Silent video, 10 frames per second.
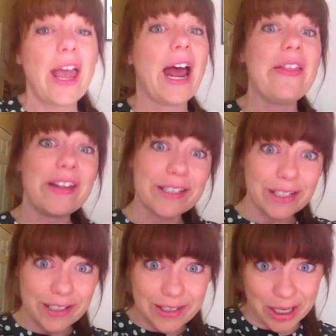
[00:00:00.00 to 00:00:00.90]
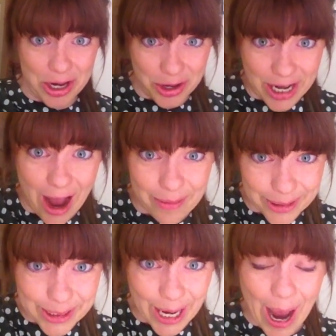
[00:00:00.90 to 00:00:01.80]
and then it's going to sit on your
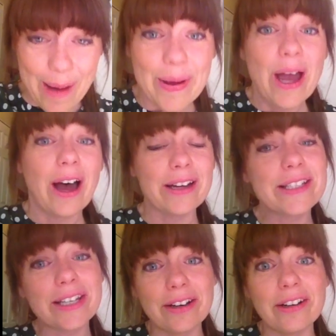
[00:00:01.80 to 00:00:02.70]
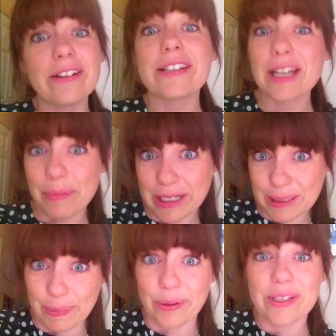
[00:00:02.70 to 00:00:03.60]
countertop until somebody
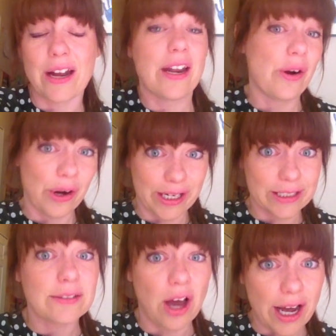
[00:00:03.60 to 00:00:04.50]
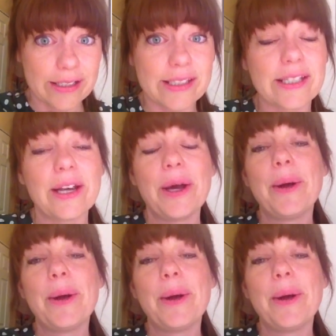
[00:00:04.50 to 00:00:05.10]
spills on it or it gets lost.